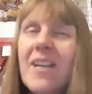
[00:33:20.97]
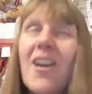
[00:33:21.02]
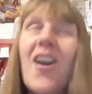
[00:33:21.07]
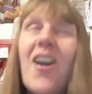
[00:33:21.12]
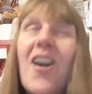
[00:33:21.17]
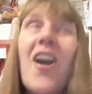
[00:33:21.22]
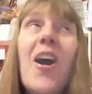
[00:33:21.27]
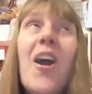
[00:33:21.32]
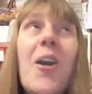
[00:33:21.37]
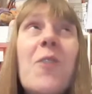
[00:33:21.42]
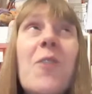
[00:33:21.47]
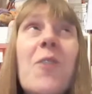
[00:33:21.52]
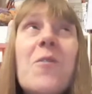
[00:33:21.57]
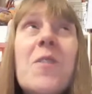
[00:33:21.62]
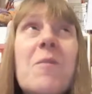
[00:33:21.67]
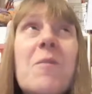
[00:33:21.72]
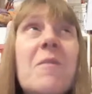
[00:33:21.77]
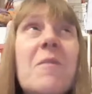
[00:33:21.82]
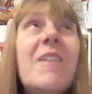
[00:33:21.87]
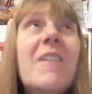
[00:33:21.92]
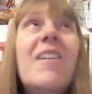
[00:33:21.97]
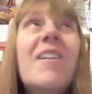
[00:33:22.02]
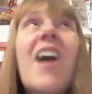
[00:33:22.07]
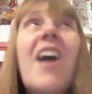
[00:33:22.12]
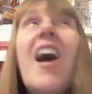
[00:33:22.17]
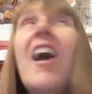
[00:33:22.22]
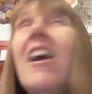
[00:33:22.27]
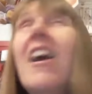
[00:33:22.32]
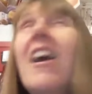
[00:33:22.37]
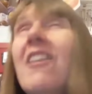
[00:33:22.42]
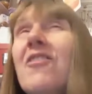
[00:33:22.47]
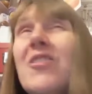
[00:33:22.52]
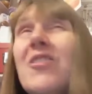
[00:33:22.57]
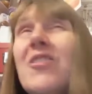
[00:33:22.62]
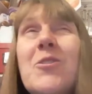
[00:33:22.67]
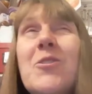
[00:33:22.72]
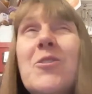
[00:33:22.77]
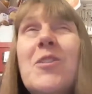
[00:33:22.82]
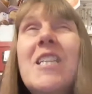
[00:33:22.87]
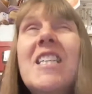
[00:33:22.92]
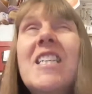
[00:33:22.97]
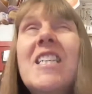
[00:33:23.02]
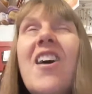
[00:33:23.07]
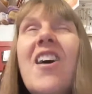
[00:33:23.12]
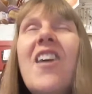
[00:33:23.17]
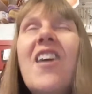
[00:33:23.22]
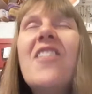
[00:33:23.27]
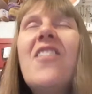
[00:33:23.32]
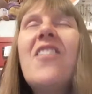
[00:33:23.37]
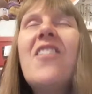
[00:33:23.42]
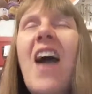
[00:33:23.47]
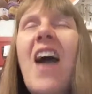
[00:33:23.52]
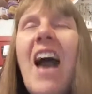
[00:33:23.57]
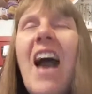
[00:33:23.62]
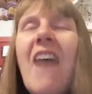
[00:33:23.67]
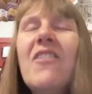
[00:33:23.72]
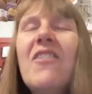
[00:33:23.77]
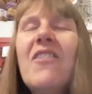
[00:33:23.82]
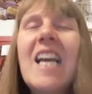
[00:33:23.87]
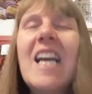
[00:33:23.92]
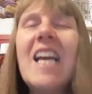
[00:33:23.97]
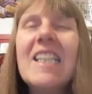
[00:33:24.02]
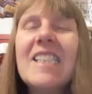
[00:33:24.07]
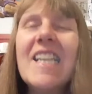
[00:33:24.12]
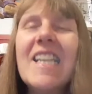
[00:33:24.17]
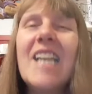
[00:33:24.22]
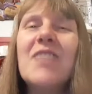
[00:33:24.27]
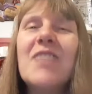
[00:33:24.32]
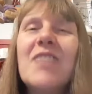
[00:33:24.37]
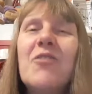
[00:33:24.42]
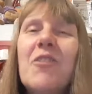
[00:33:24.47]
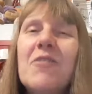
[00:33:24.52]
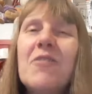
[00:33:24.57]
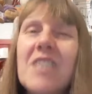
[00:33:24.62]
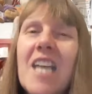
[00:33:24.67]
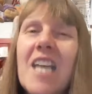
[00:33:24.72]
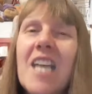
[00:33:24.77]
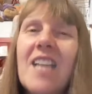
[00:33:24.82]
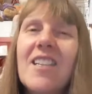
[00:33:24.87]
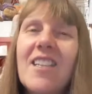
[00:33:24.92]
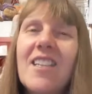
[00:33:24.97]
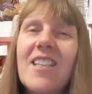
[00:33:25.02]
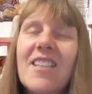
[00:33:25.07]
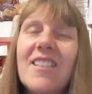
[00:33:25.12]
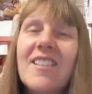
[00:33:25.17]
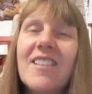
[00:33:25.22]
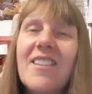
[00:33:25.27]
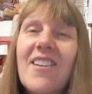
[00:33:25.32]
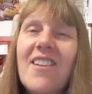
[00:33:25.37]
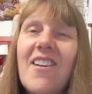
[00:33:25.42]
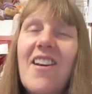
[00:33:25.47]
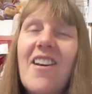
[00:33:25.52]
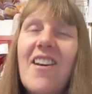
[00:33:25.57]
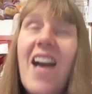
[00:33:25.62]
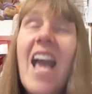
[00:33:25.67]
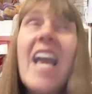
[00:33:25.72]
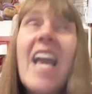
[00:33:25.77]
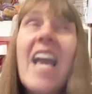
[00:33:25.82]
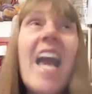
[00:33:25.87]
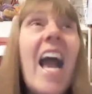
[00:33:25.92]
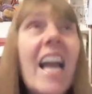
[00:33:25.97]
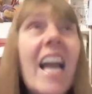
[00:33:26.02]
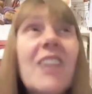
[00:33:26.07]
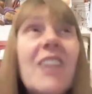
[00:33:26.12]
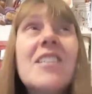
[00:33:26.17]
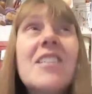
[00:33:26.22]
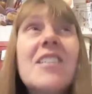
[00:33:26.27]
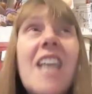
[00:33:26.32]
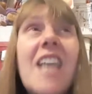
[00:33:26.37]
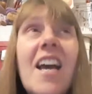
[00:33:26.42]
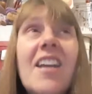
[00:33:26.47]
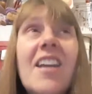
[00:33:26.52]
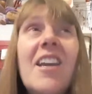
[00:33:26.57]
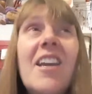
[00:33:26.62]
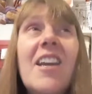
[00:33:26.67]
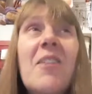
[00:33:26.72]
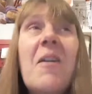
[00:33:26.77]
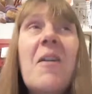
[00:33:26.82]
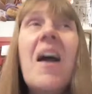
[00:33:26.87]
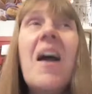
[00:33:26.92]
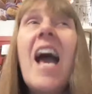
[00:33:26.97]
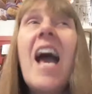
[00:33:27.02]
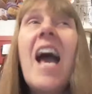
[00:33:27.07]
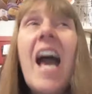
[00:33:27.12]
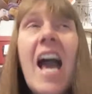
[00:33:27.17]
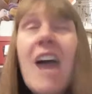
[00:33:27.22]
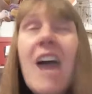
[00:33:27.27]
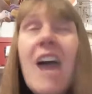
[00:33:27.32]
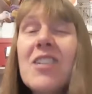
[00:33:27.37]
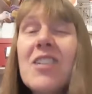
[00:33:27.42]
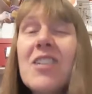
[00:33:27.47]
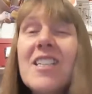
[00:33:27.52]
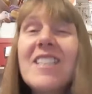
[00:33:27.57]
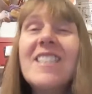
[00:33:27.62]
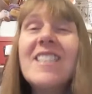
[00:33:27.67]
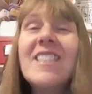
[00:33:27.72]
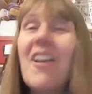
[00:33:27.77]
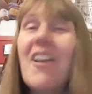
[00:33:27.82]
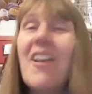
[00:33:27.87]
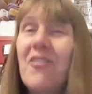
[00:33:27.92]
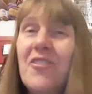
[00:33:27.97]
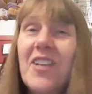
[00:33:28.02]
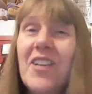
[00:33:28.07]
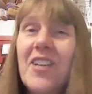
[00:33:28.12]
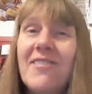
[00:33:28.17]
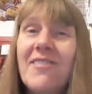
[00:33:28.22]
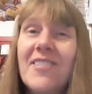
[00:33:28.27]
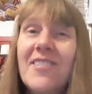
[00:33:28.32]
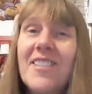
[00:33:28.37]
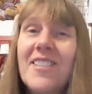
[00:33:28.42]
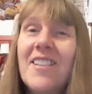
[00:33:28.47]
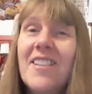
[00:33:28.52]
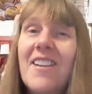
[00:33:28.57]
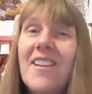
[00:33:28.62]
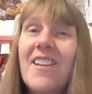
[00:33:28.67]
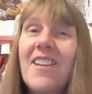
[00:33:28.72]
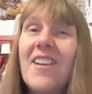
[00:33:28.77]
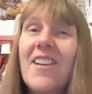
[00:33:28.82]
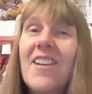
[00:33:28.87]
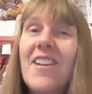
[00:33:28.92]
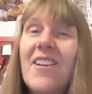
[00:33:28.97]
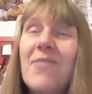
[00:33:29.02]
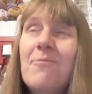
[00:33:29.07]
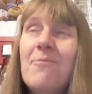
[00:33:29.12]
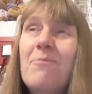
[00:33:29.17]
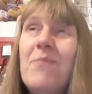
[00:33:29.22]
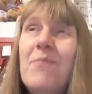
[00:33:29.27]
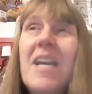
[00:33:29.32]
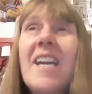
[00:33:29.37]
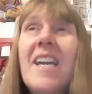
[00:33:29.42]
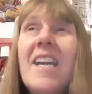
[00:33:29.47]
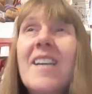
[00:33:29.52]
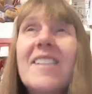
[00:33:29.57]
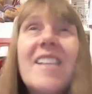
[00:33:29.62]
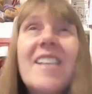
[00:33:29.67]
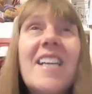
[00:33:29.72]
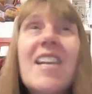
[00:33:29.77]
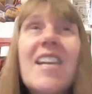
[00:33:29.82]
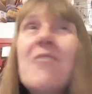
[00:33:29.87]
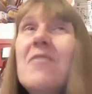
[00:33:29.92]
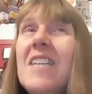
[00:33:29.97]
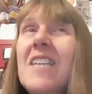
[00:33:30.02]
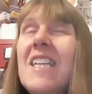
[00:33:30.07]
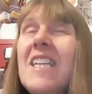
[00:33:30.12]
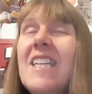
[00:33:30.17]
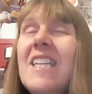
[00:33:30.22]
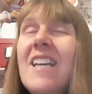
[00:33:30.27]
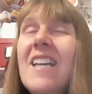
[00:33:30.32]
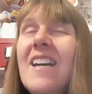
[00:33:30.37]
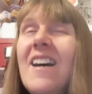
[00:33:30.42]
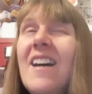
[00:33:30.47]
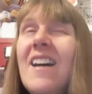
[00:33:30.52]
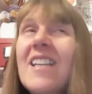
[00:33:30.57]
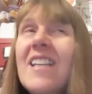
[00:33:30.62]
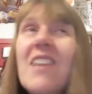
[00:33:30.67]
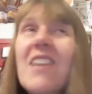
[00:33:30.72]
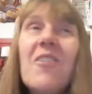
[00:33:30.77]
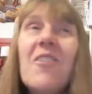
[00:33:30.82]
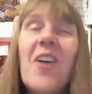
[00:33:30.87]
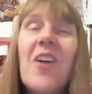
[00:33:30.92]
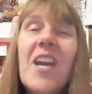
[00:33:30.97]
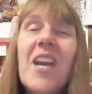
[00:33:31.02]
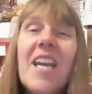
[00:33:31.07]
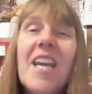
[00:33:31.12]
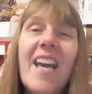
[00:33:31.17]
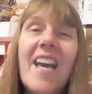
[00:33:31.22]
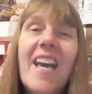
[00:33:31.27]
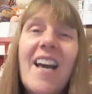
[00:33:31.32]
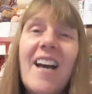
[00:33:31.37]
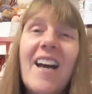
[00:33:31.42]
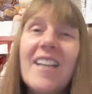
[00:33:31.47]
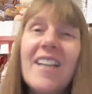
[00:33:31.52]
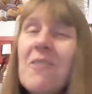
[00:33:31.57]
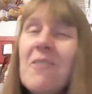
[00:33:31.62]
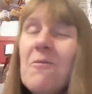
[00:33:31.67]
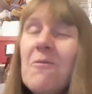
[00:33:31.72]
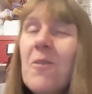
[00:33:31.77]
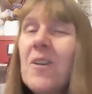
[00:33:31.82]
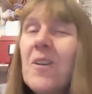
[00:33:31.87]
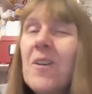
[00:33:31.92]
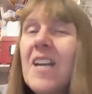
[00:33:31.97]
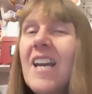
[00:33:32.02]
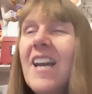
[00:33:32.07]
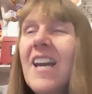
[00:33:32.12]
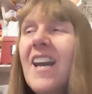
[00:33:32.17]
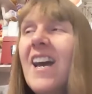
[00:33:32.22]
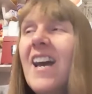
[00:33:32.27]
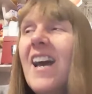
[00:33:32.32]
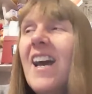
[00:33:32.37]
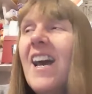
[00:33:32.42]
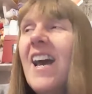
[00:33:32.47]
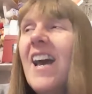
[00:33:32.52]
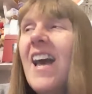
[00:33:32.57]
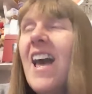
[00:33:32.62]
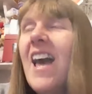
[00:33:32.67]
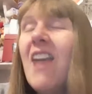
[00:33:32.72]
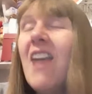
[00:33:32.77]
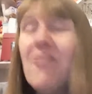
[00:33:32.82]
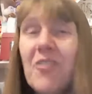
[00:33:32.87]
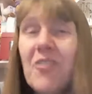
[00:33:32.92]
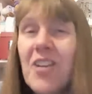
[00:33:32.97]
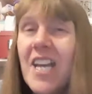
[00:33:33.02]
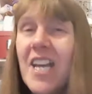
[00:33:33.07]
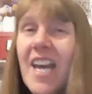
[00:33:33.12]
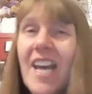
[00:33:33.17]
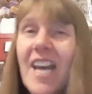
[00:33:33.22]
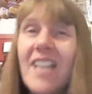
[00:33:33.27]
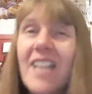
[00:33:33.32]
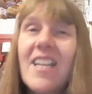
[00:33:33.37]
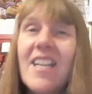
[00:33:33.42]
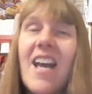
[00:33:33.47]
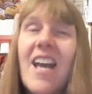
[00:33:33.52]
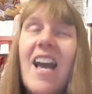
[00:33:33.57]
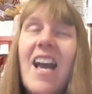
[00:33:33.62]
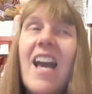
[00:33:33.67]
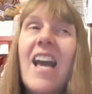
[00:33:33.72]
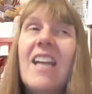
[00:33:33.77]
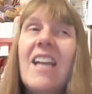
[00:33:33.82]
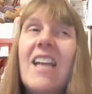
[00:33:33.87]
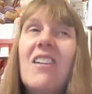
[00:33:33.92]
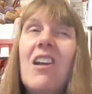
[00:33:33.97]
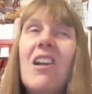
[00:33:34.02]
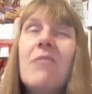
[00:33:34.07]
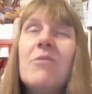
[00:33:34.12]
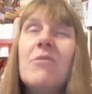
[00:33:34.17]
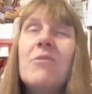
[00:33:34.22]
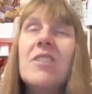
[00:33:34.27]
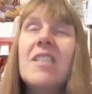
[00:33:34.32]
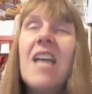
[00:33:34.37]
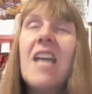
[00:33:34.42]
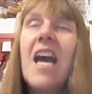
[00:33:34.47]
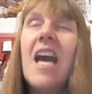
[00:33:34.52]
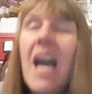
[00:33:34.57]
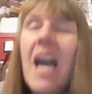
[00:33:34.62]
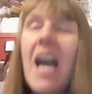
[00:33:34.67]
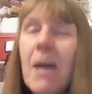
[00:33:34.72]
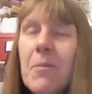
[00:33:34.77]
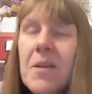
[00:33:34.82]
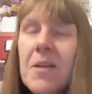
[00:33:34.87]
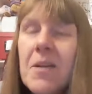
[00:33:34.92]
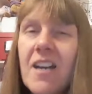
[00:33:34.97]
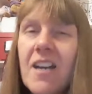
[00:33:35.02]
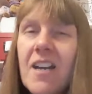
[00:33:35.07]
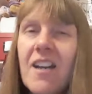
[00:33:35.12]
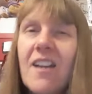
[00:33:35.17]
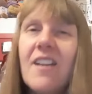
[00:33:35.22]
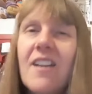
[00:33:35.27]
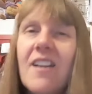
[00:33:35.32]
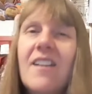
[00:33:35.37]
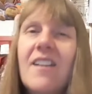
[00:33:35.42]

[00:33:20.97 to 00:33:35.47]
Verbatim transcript: over the moon, overjoyed that I haven't had sex for over 10 years. I cannot tell you how good that feels, because I don't need it, I don't like it, I don't want it ever again, and I'm just happier